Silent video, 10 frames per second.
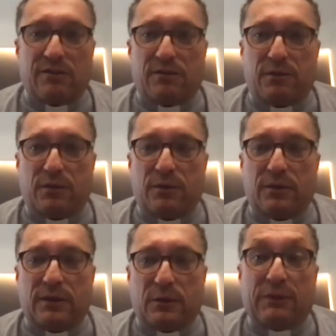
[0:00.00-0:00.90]

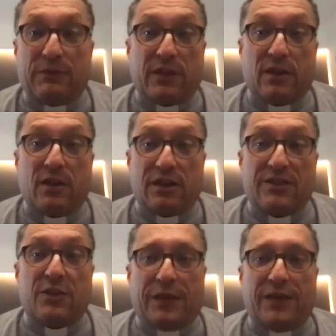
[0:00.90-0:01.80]
for with the God's
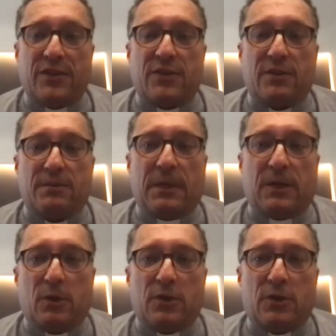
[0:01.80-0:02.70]
grace,
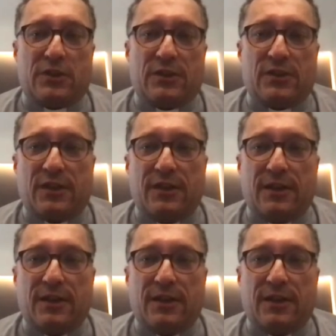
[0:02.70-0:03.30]
because it's a